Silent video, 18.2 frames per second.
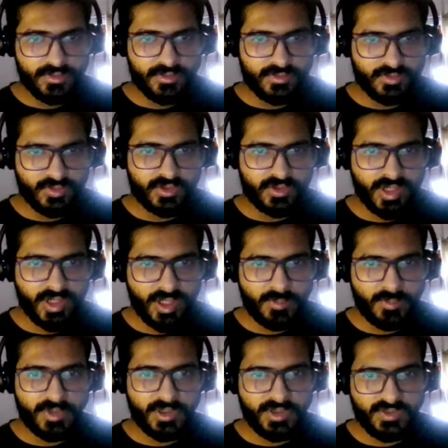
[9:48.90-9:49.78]
So
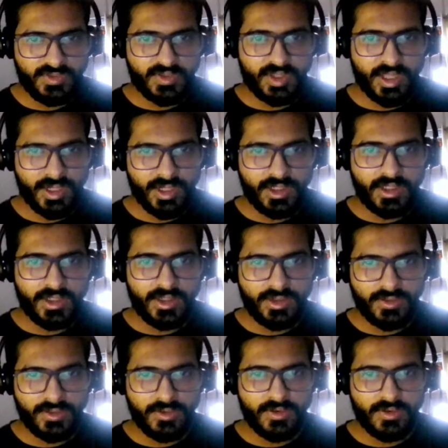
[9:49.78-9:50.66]
temp is array
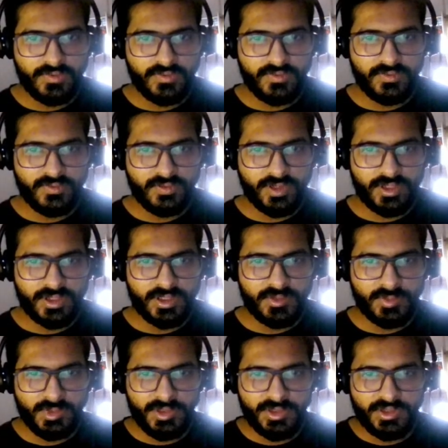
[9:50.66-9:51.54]
of, wait,
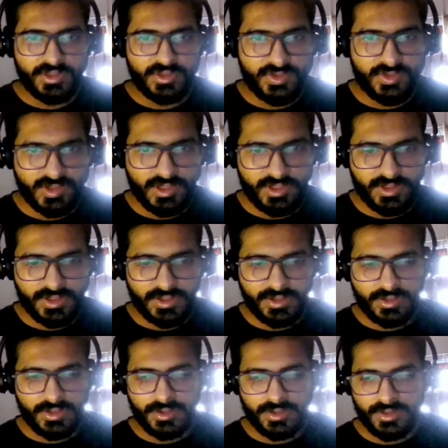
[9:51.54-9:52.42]
let me just write it
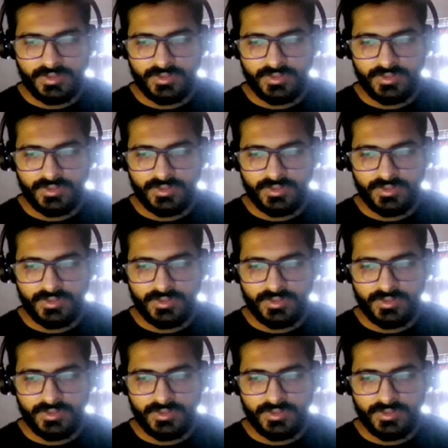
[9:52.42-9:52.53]
here as